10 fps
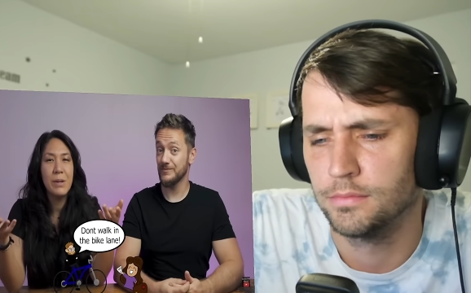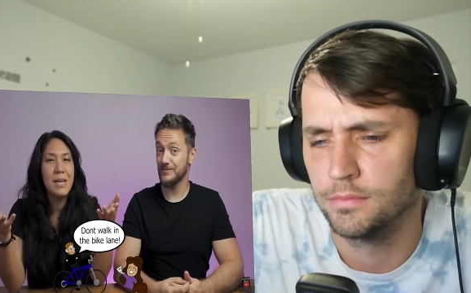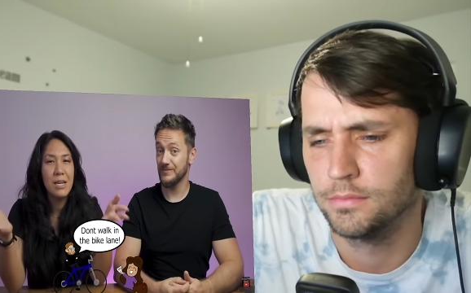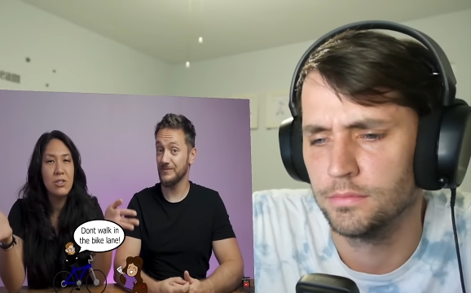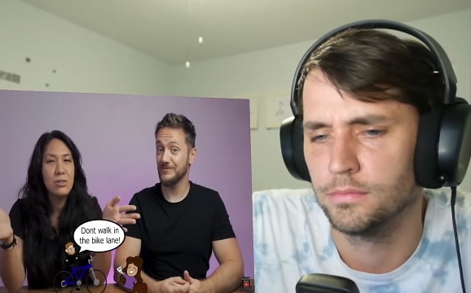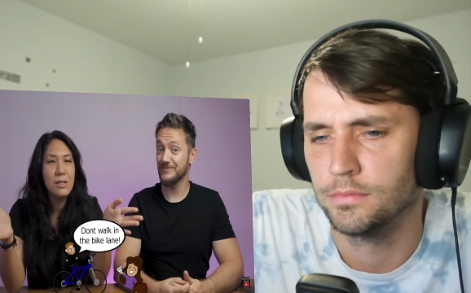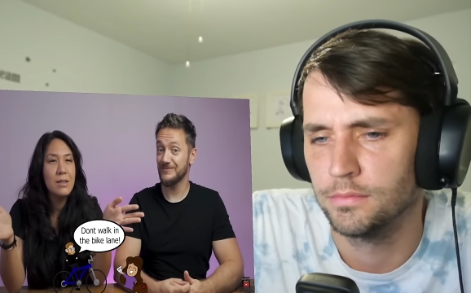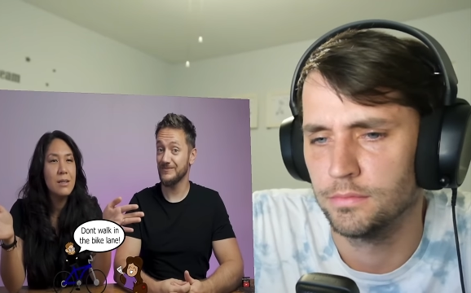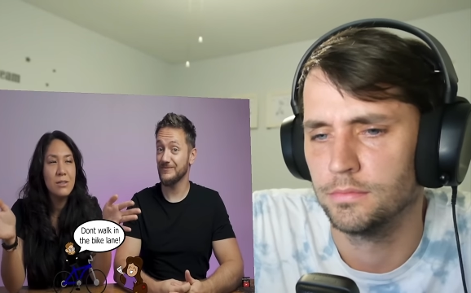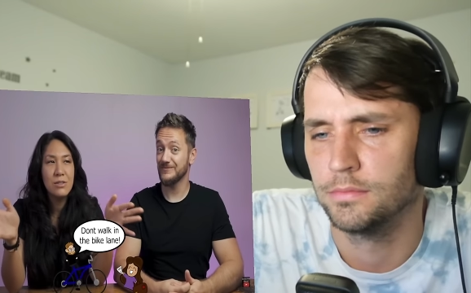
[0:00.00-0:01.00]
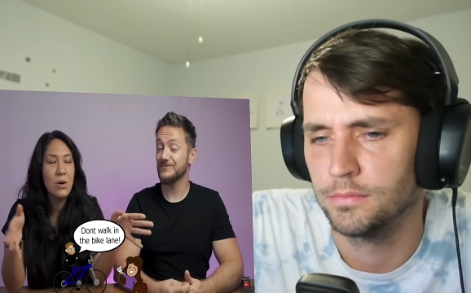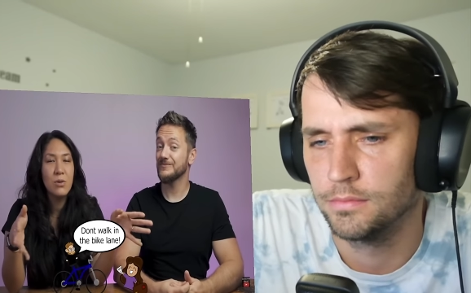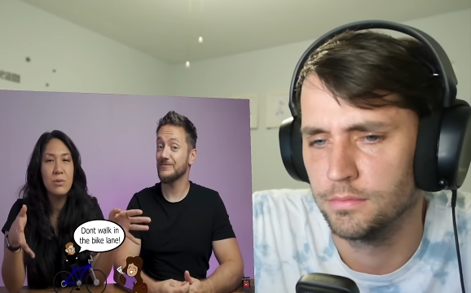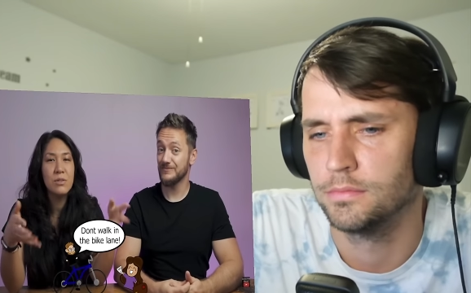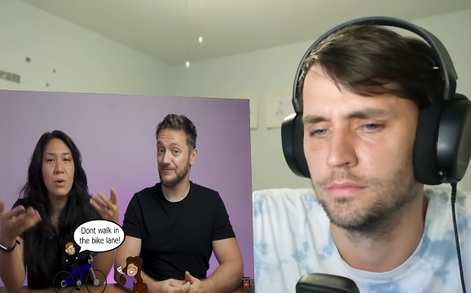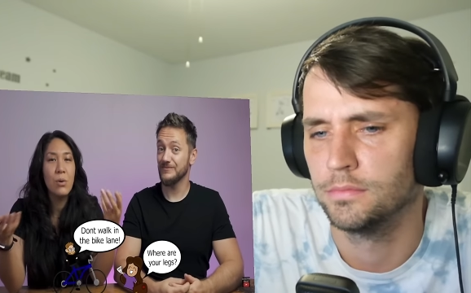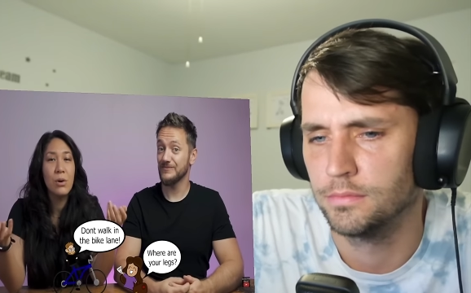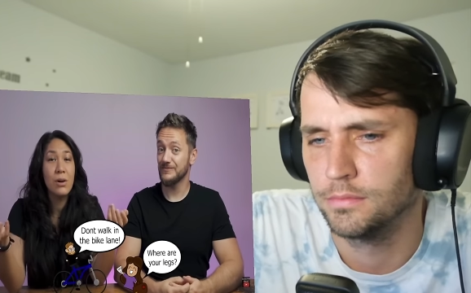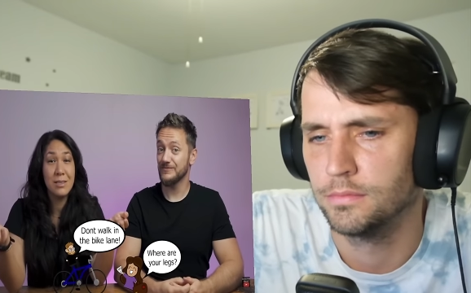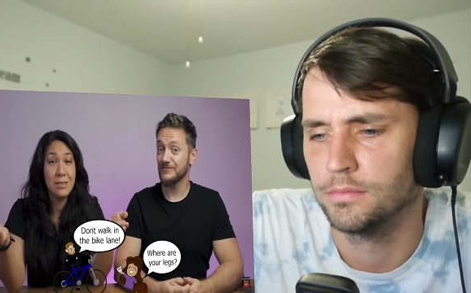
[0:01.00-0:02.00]
Speaker 1: pedestrian zones
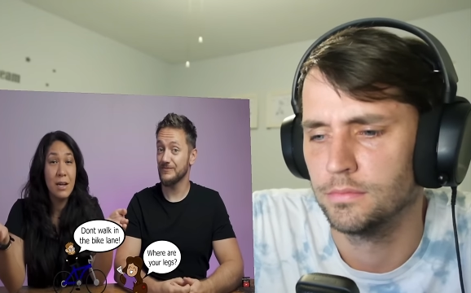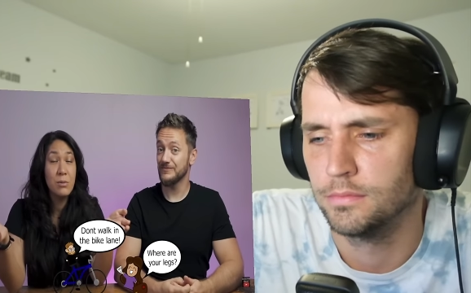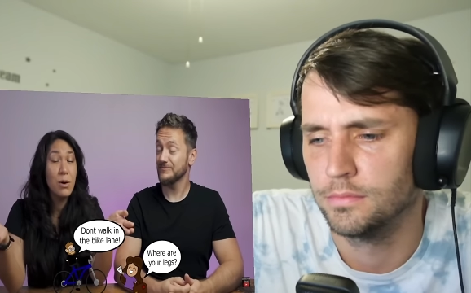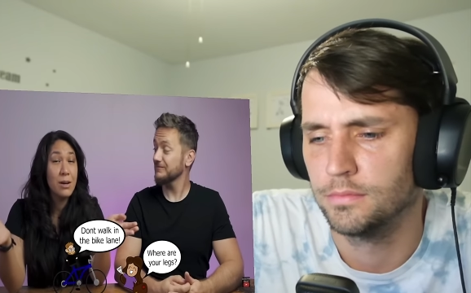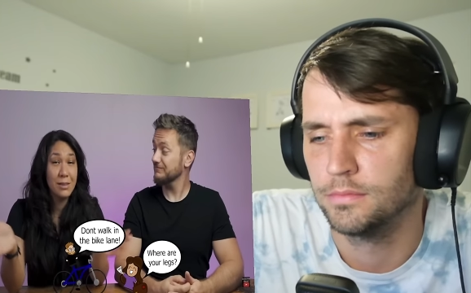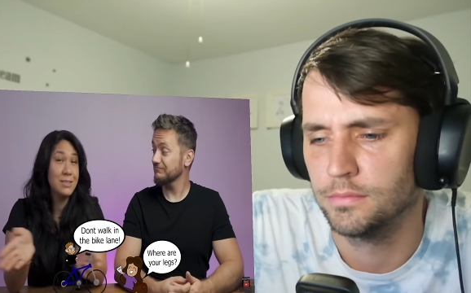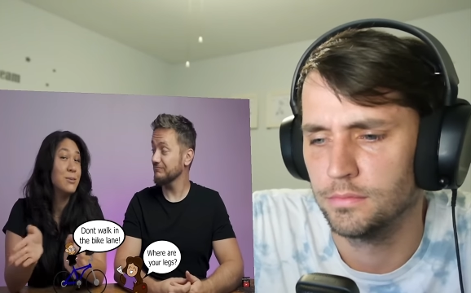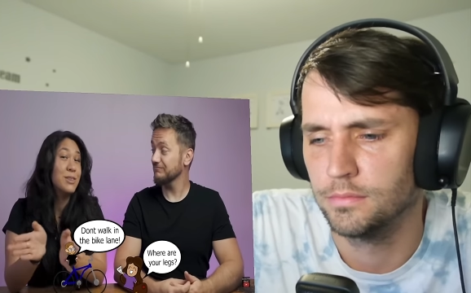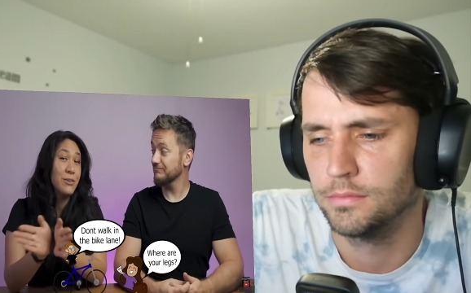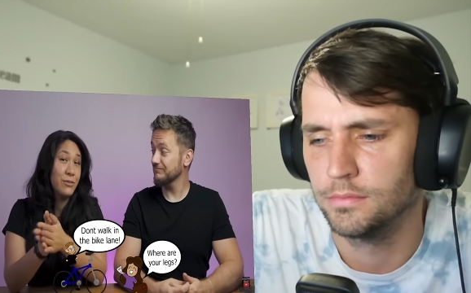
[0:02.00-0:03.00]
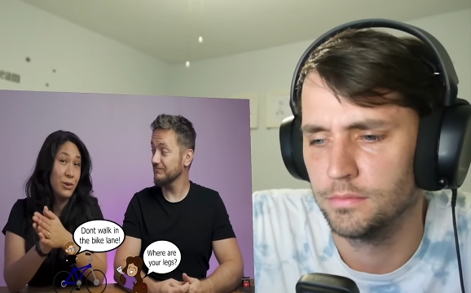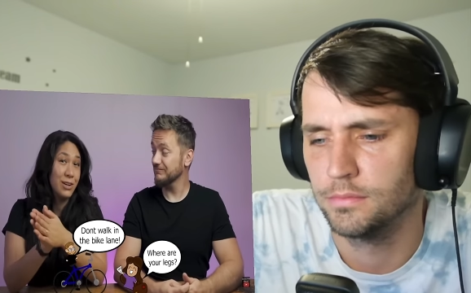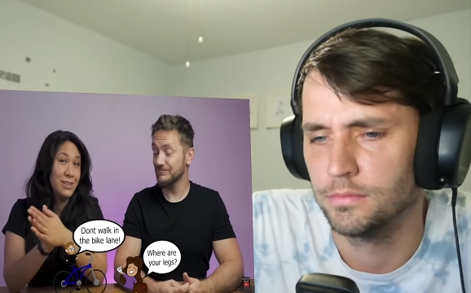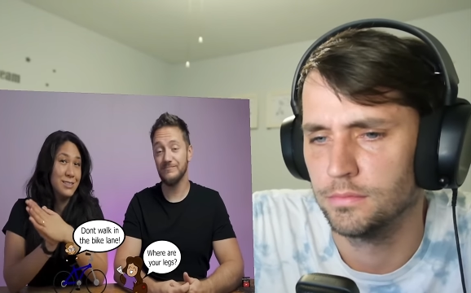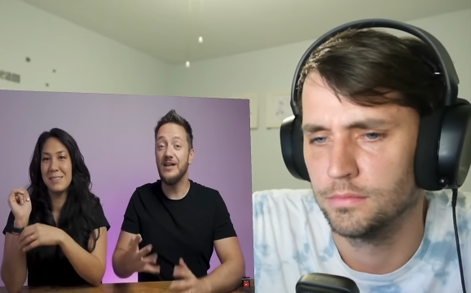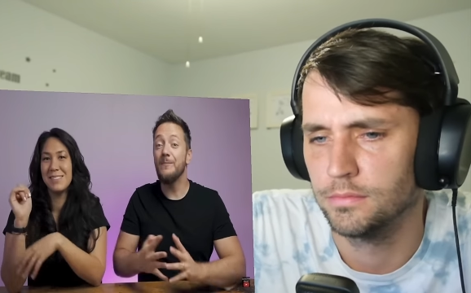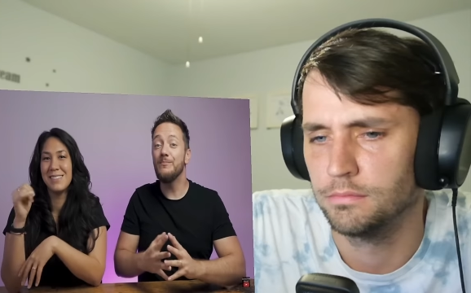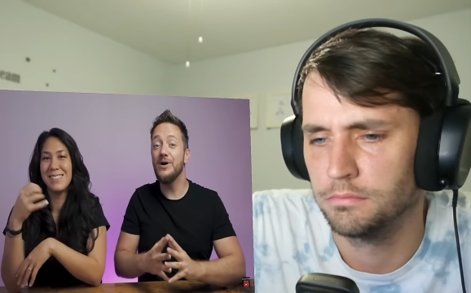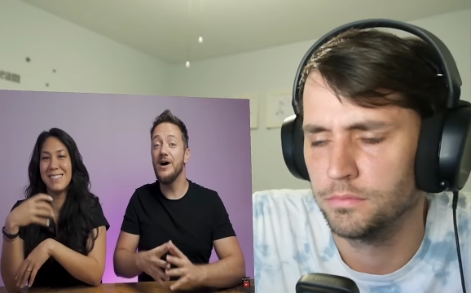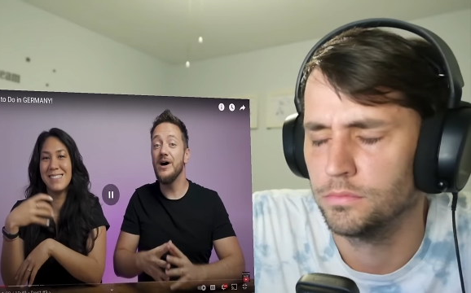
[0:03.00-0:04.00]
or a sidewalk. That's what they're for.
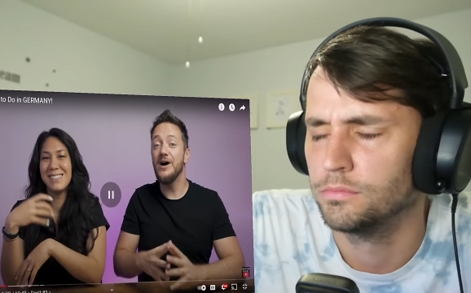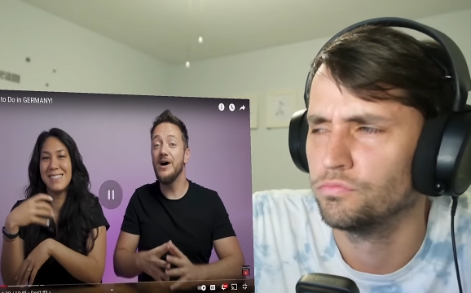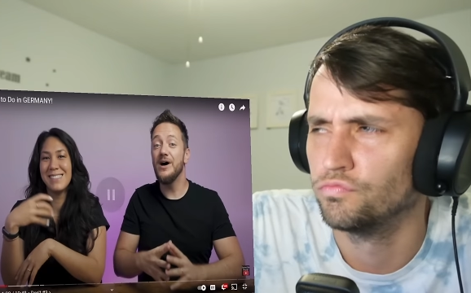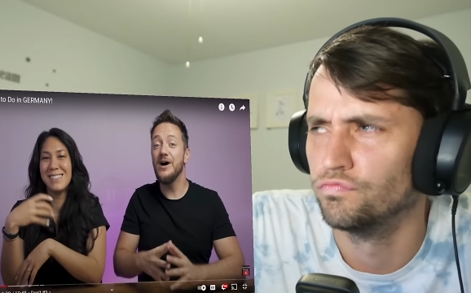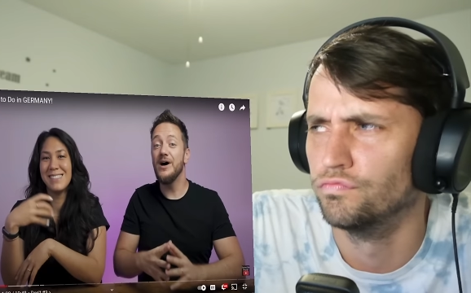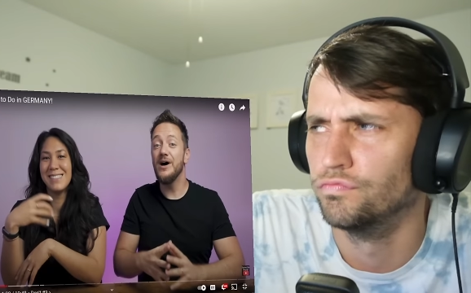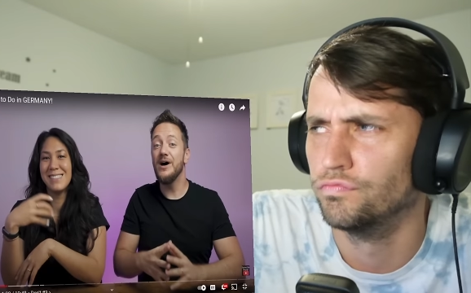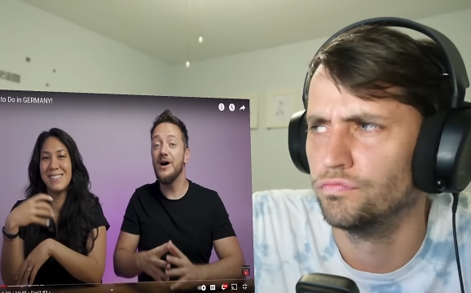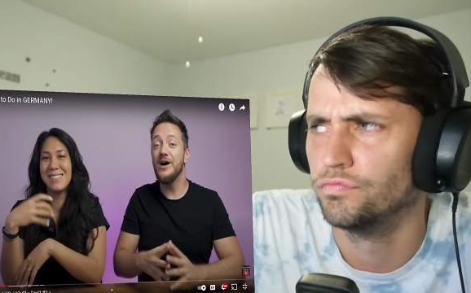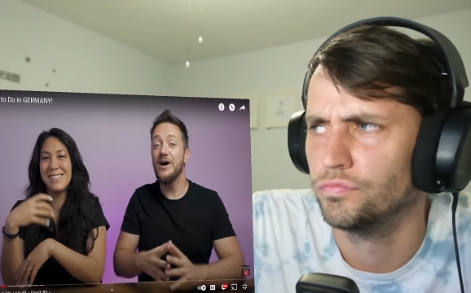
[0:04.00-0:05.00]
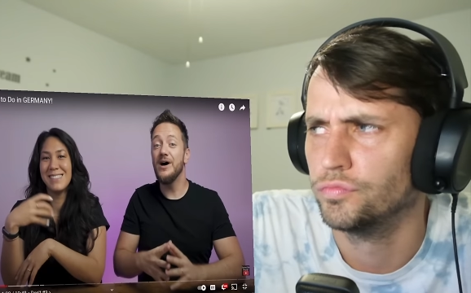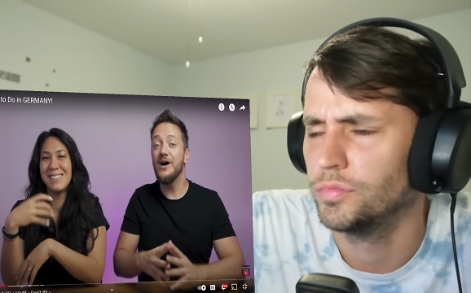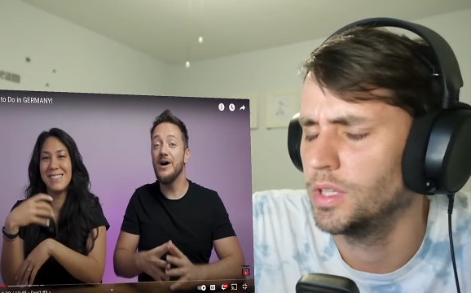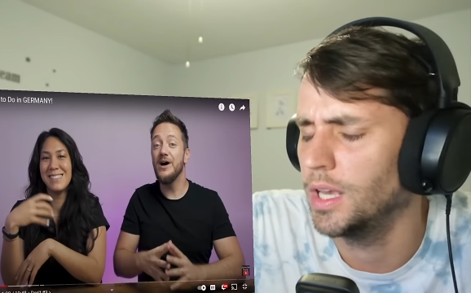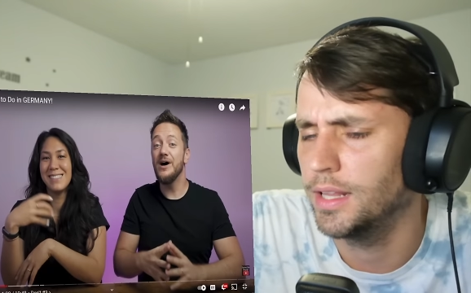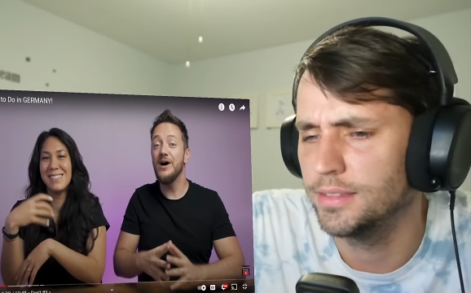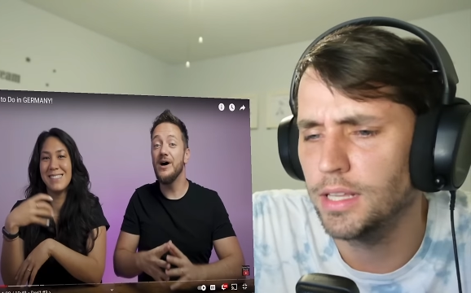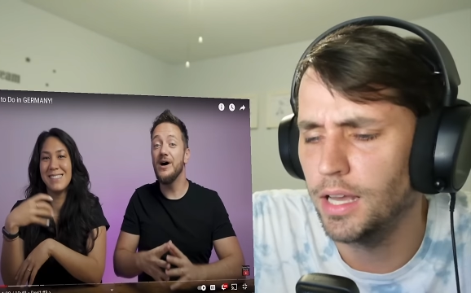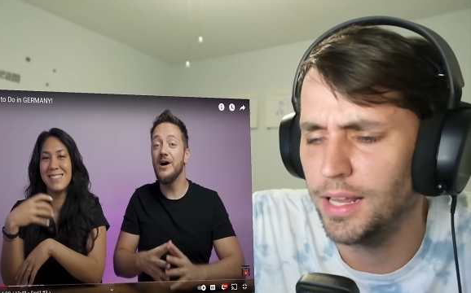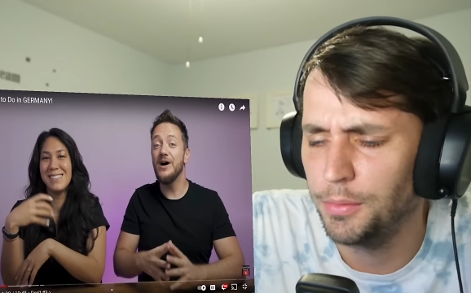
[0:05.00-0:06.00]
Speaker 2: Number. Hmm.
Speaker 3: Yeah, that's
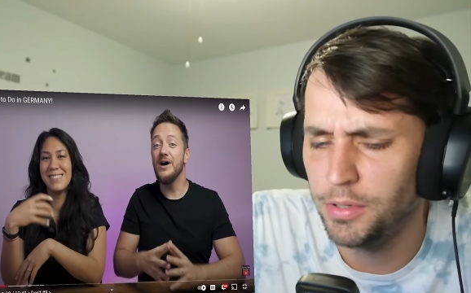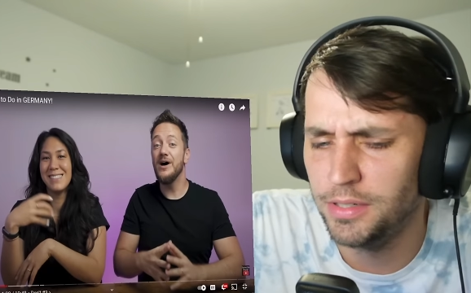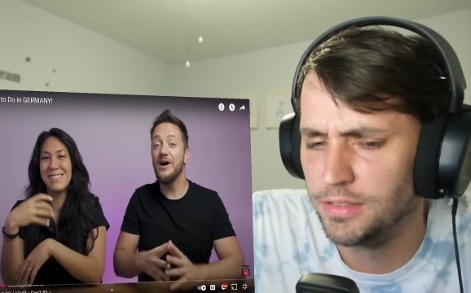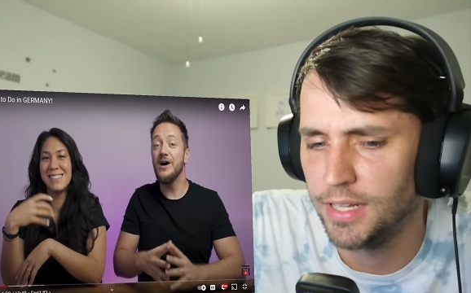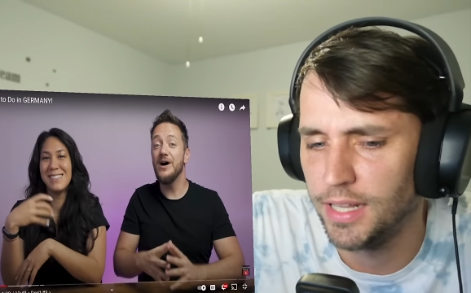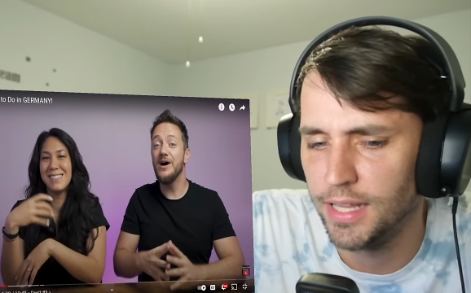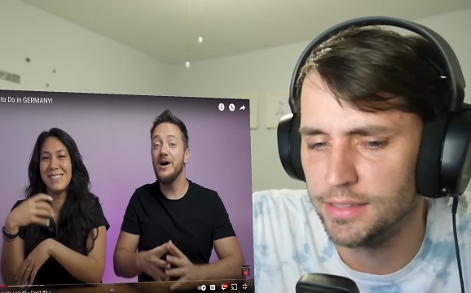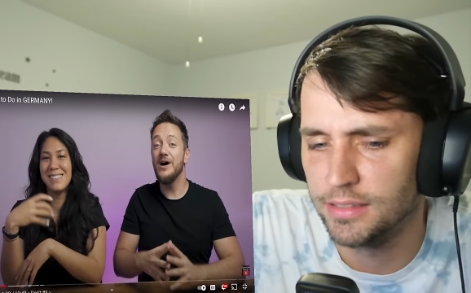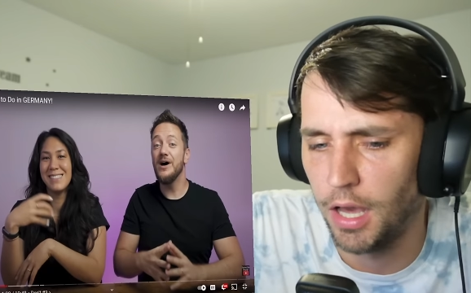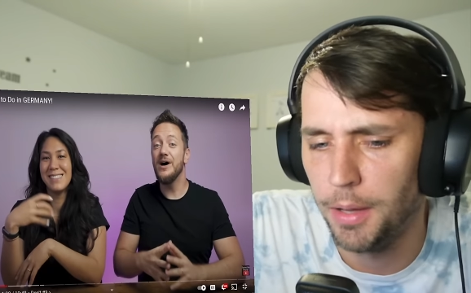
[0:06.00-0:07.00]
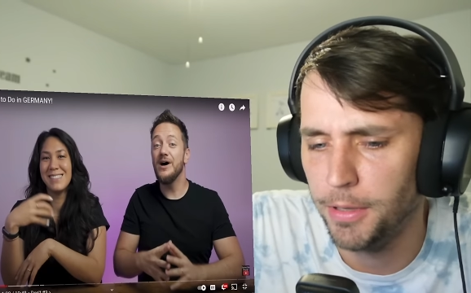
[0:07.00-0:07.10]
not, I wouldn't say that's common